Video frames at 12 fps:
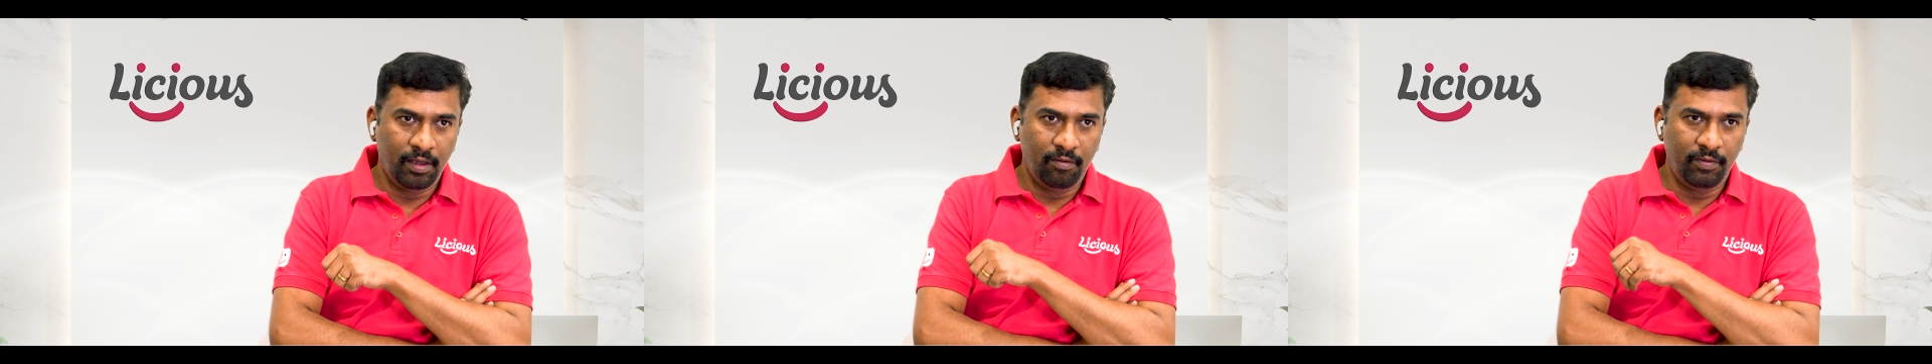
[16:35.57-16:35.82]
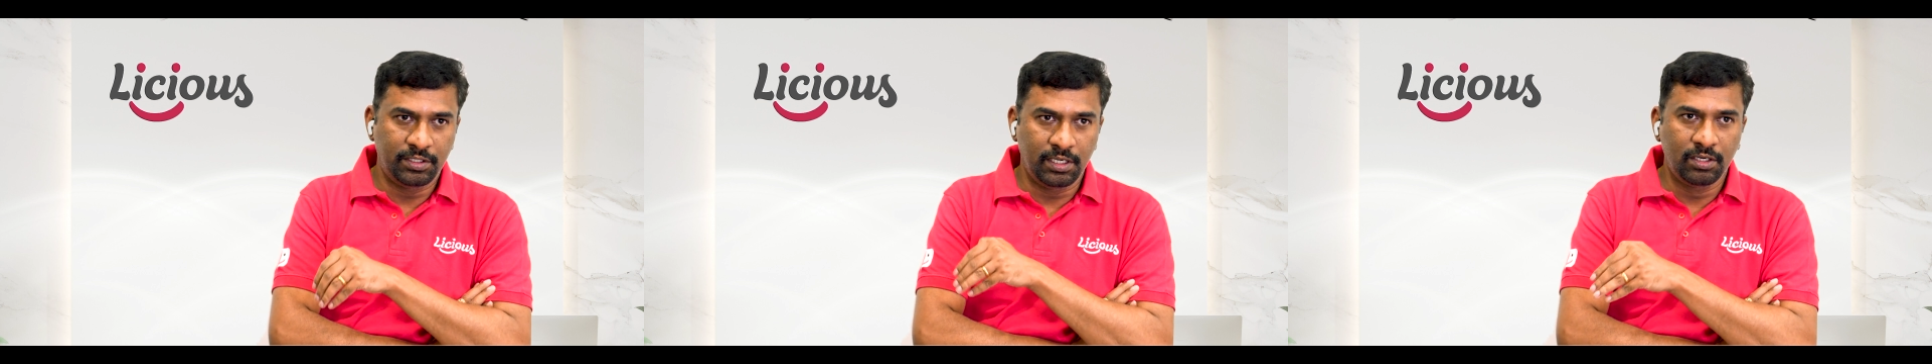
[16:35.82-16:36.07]

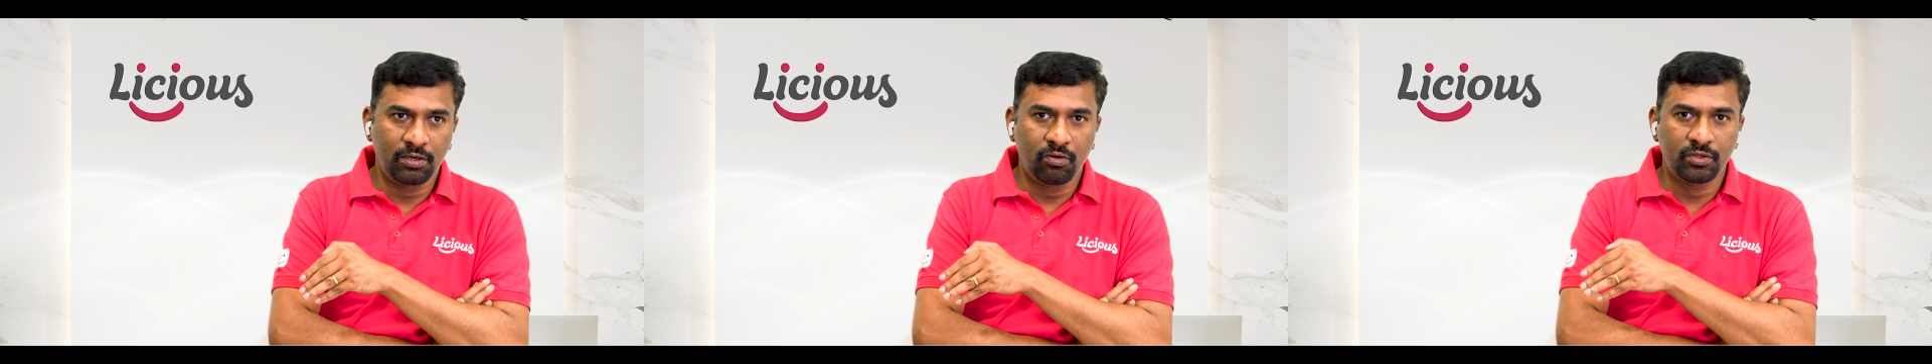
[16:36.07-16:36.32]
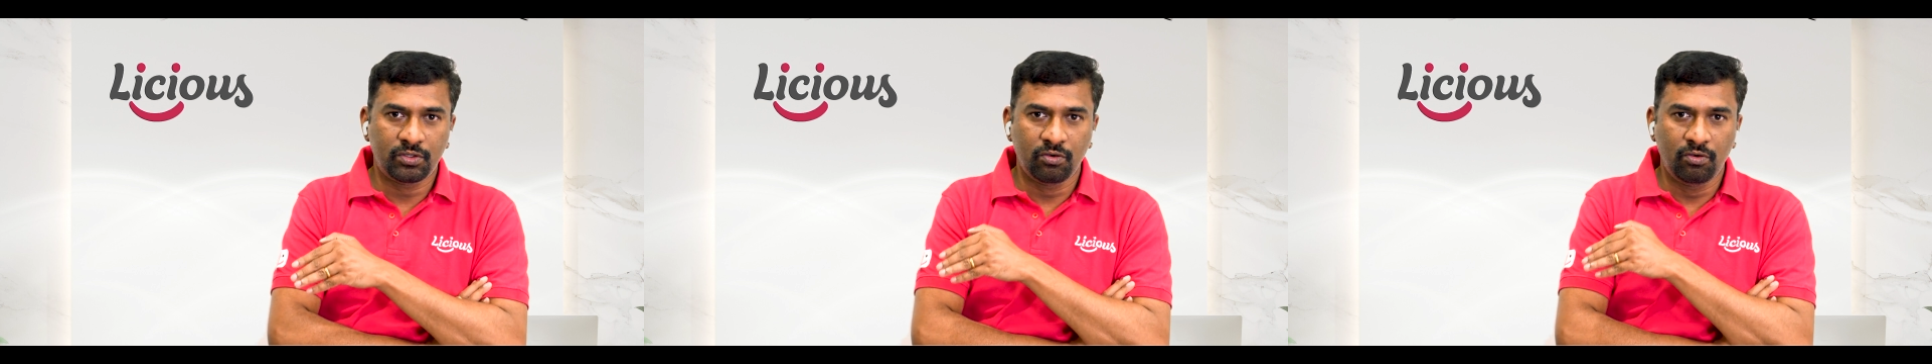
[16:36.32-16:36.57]
which
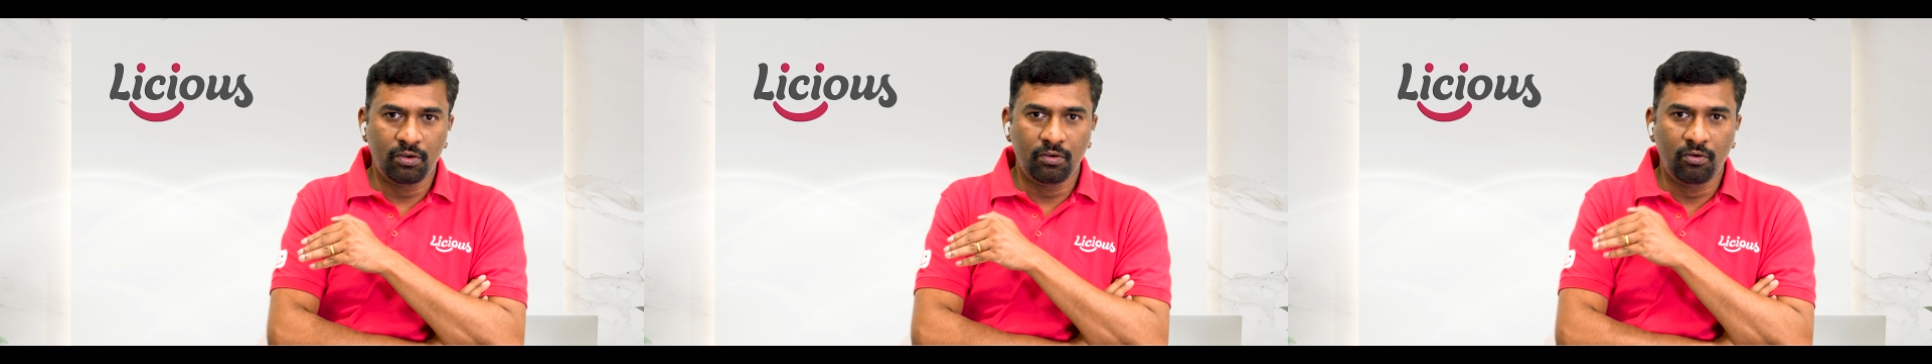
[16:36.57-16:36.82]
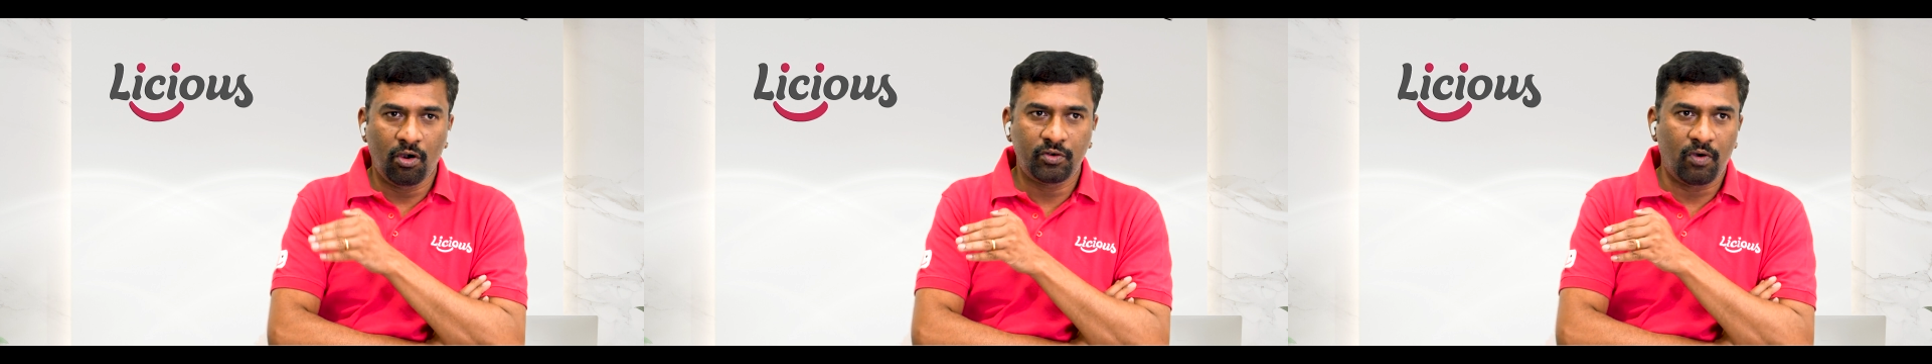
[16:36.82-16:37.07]
includes
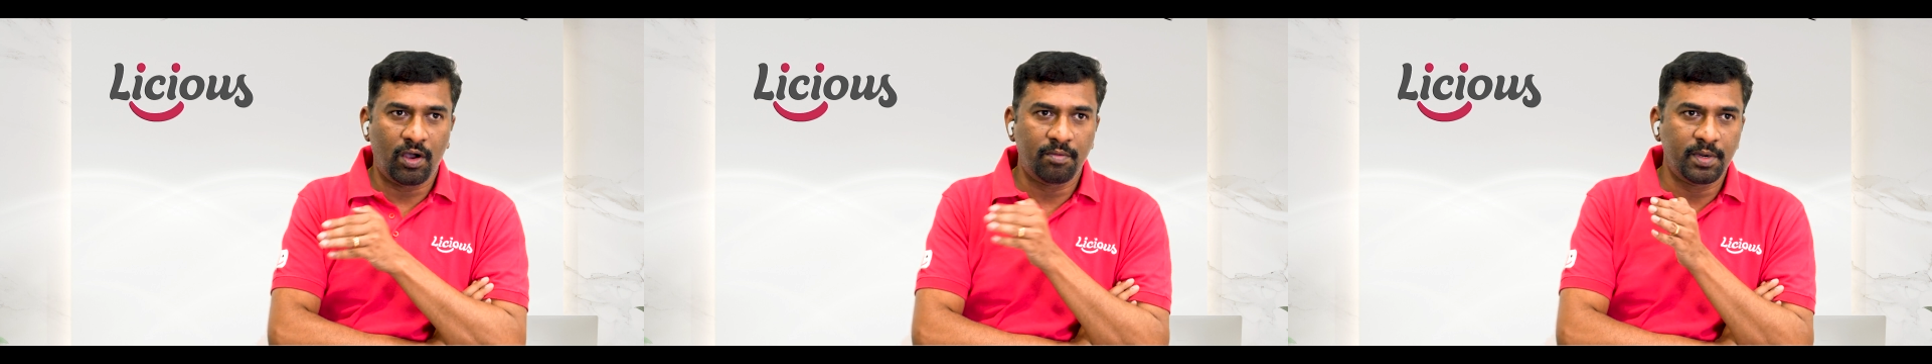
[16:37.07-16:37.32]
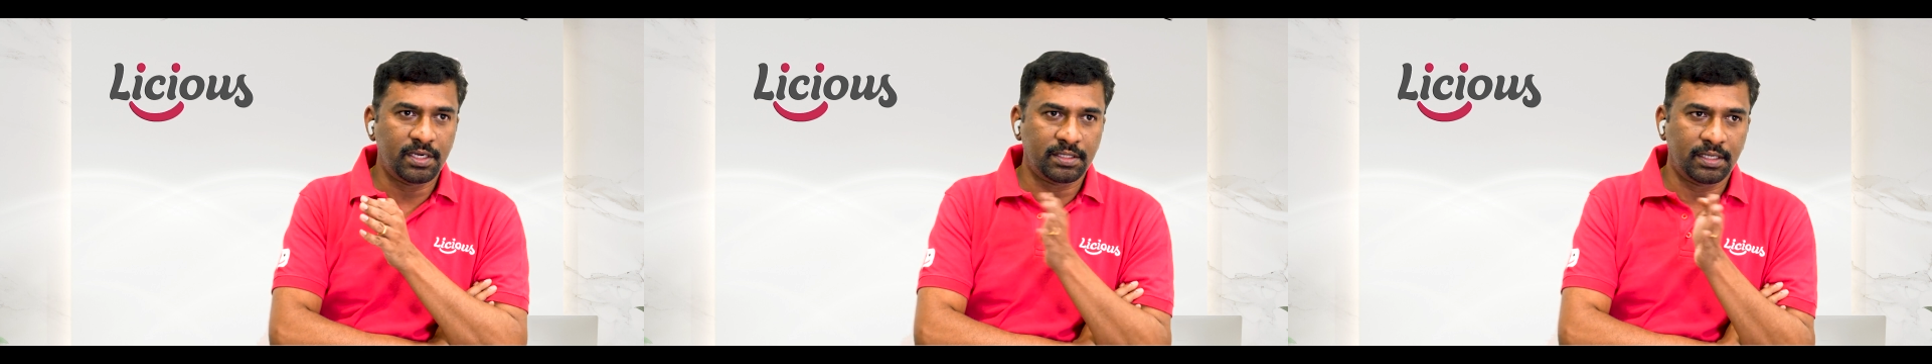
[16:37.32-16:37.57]
goat
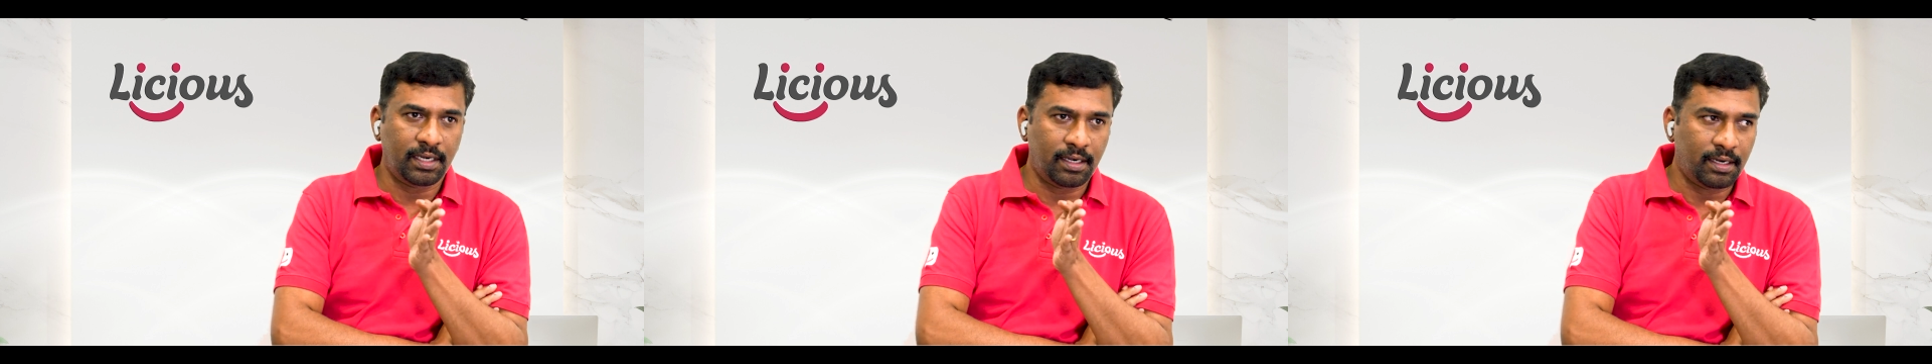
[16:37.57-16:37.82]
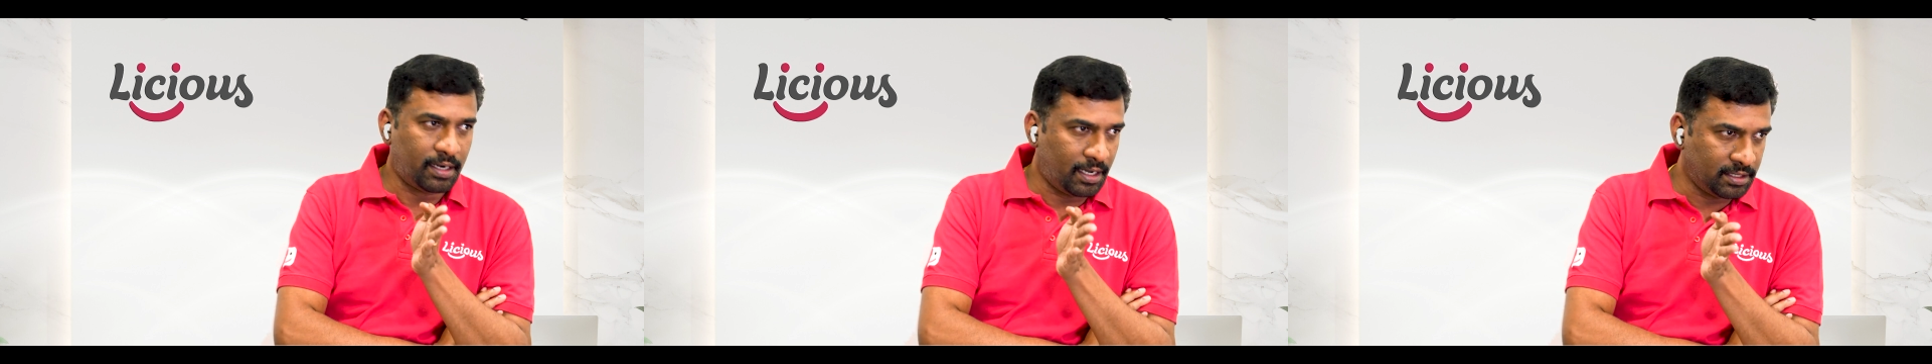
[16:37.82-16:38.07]
farmers
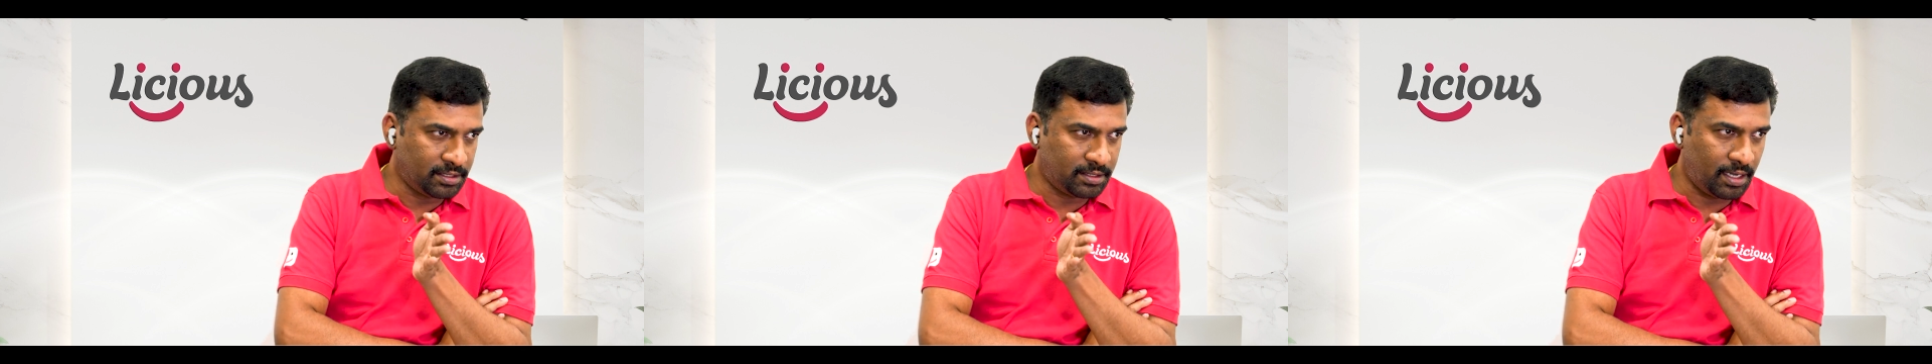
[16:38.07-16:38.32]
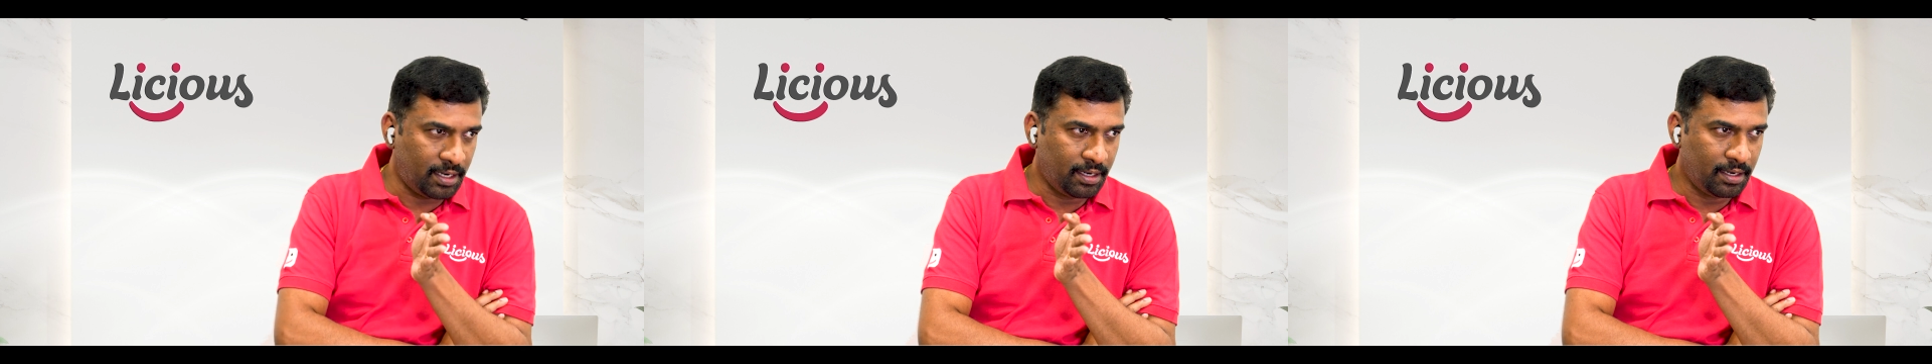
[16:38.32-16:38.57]
in
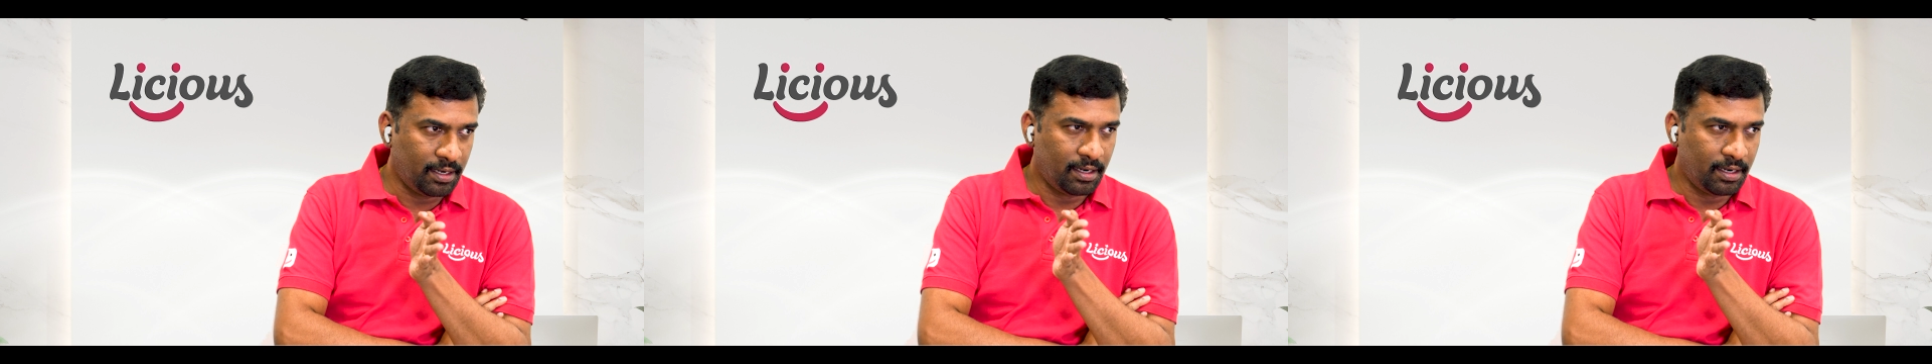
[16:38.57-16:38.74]
Rajasthan,